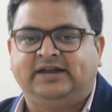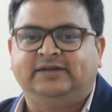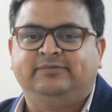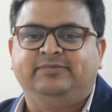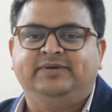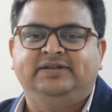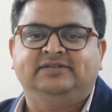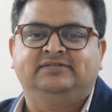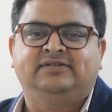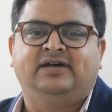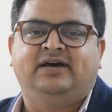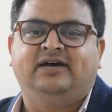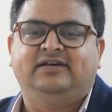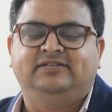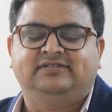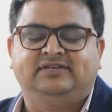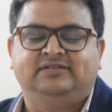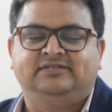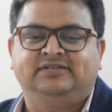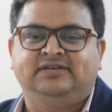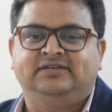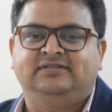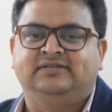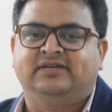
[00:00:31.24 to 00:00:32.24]
means the
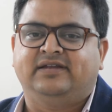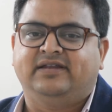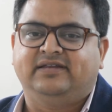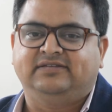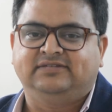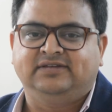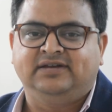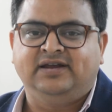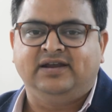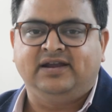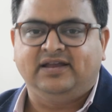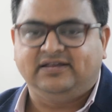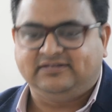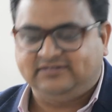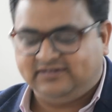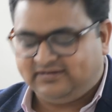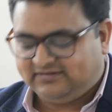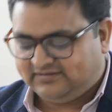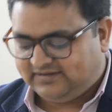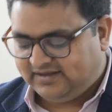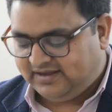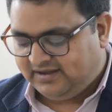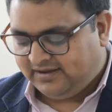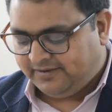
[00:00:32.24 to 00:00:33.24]
assessee is a resident
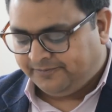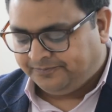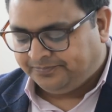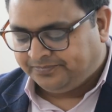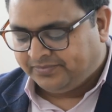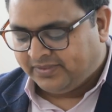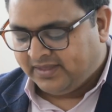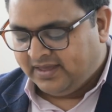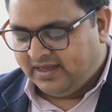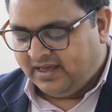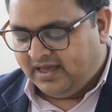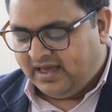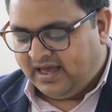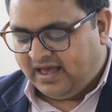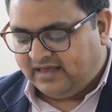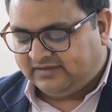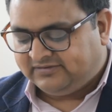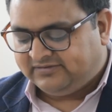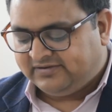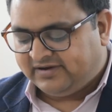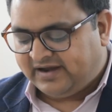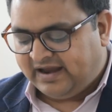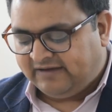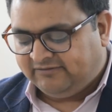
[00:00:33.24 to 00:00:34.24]
assessee, has
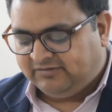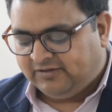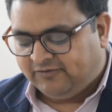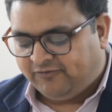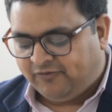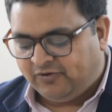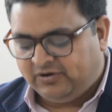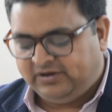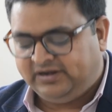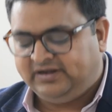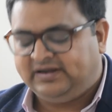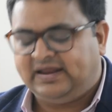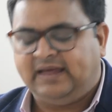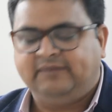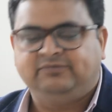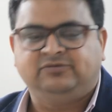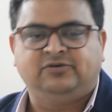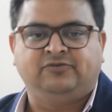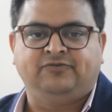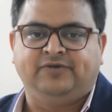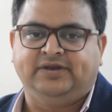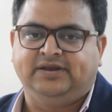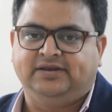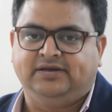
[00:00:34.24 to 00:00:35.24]
derived the following types
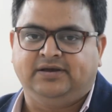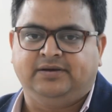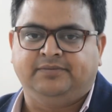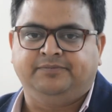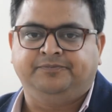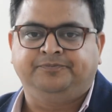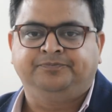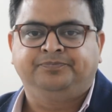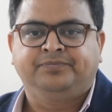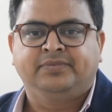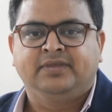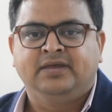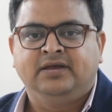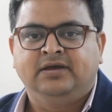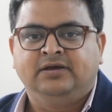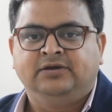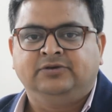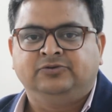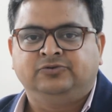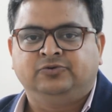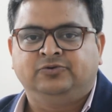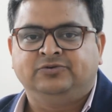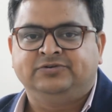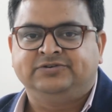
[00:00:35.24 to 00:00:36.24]
of income.
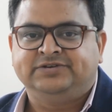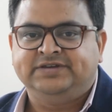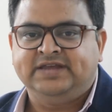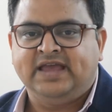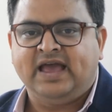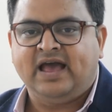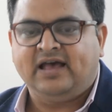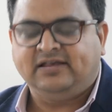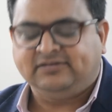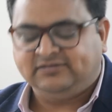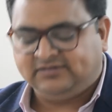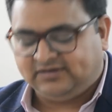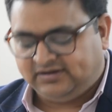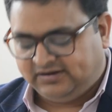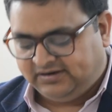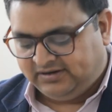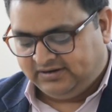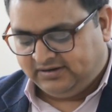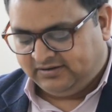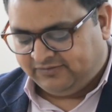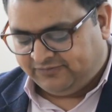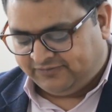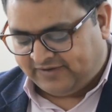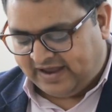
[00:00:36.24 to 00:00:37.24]
So she has
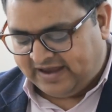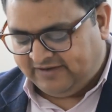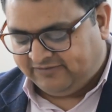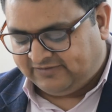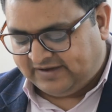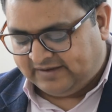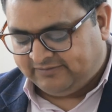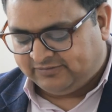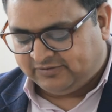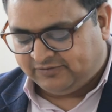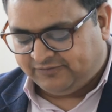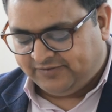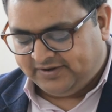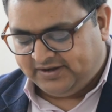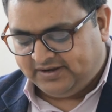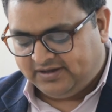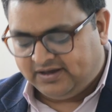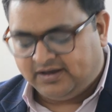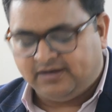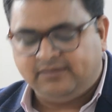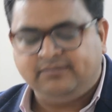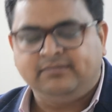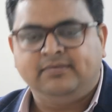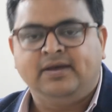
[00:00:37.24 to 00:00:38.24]
earned five types of
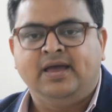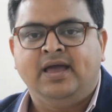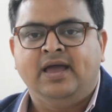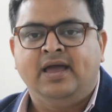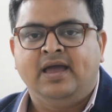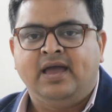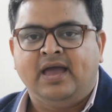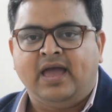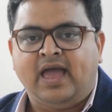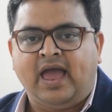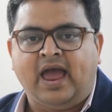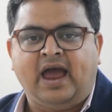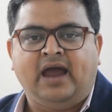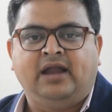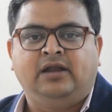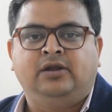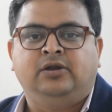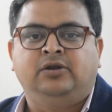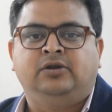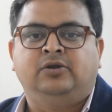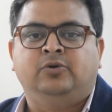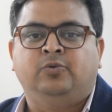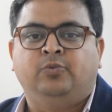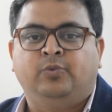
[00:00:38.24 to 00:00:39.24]
income,
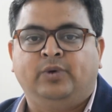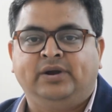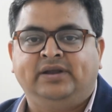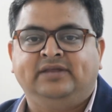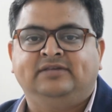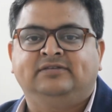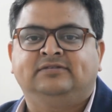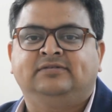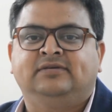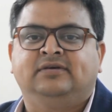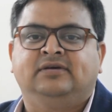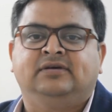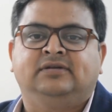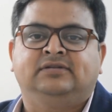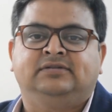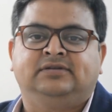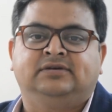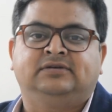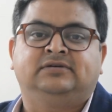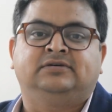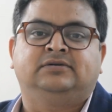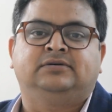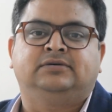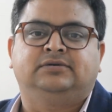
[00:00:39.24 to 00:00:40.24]
and what is
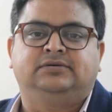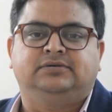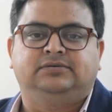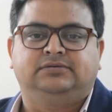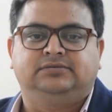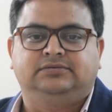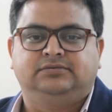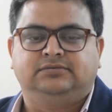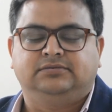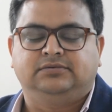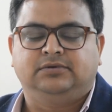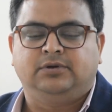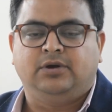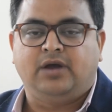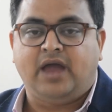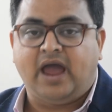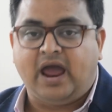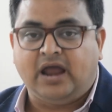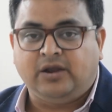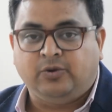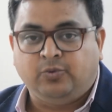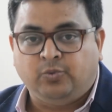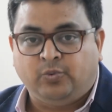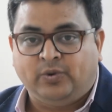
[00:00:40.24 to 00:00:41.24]

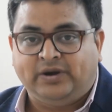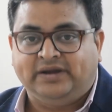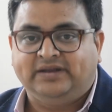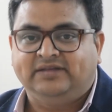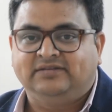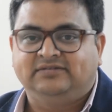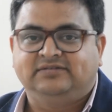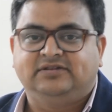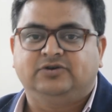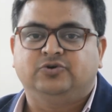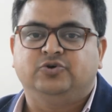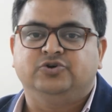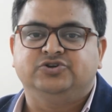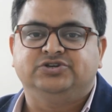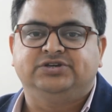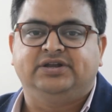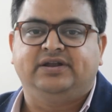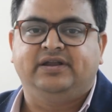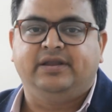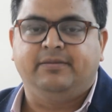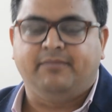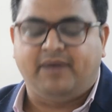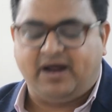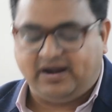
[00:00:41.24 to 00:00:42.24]
the question
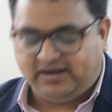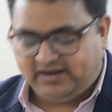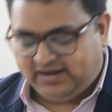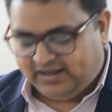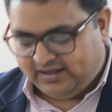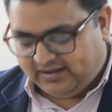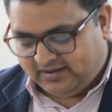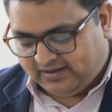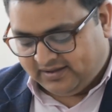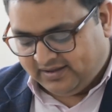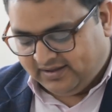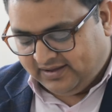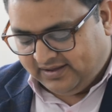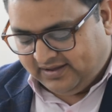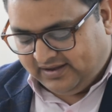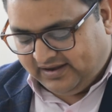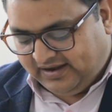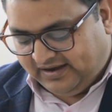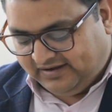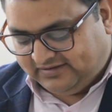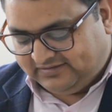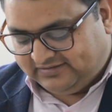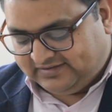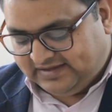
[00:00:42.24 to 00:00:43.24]
demanding?
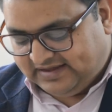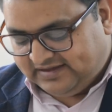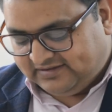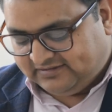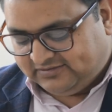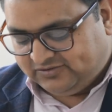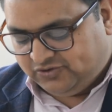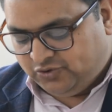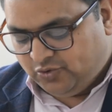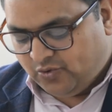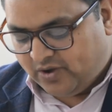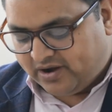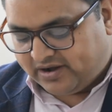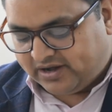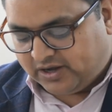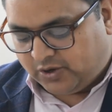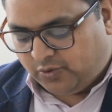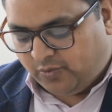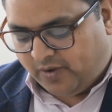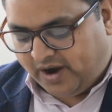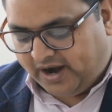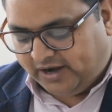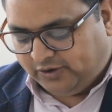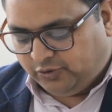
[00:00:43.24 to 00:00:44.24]
It says you are
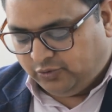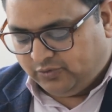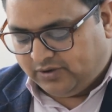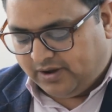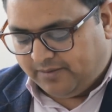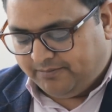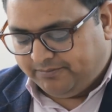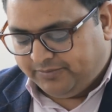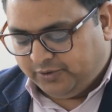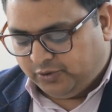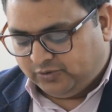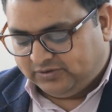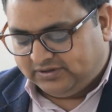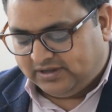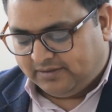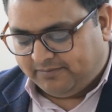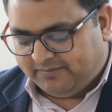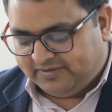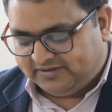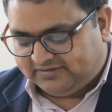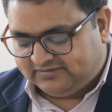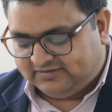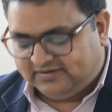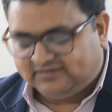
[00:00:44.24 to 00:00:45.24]
required to compute the
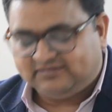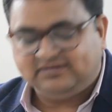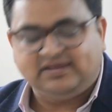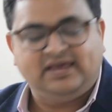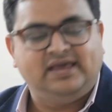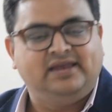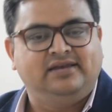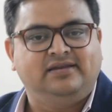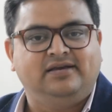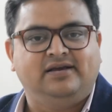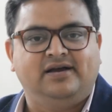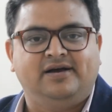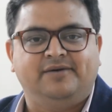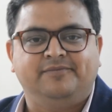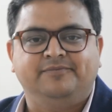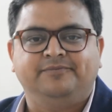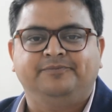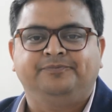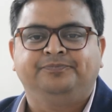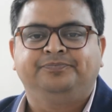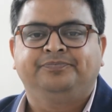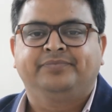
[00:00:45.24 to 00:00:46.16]
business income